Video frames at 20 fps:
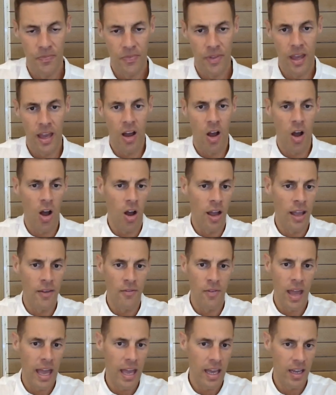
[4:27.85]
I
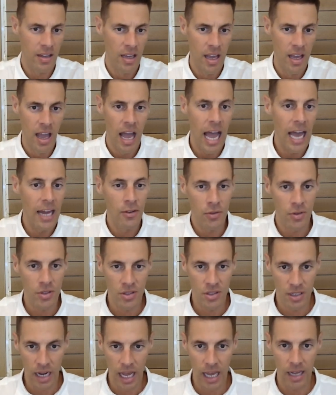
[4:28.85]
have had
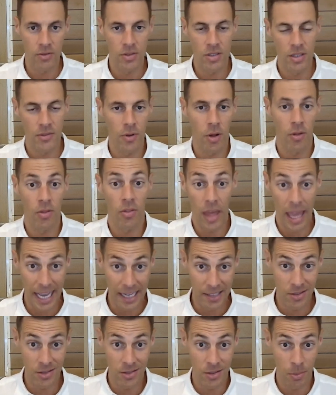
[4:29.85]
hundreds and hundreds, if not
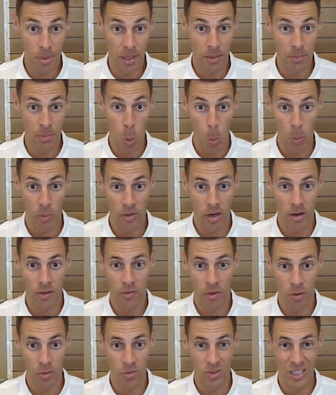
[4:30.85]
thousands of people that I've
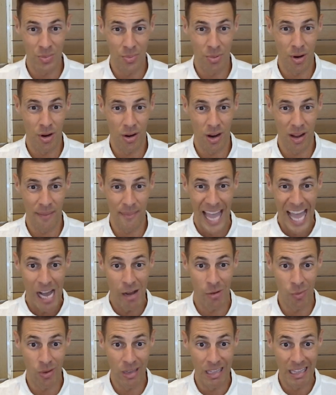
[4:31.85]
rolled this program
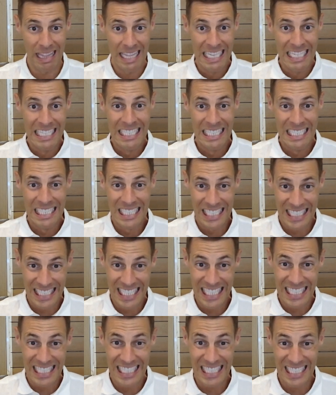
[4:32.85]
out with
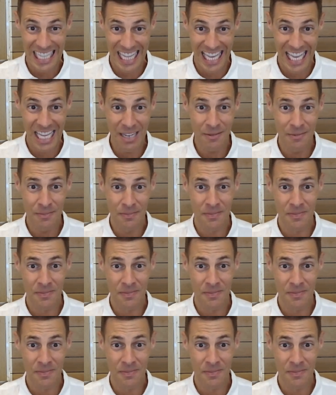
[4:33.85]
since then.